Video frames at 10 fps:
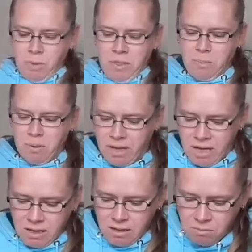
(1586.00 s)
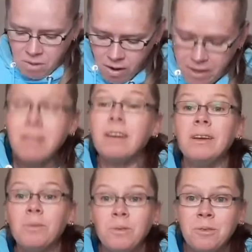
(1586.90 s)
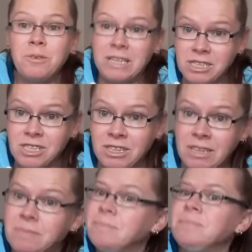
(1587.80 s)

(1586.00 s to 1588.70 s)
with the plan in mind that it will eventually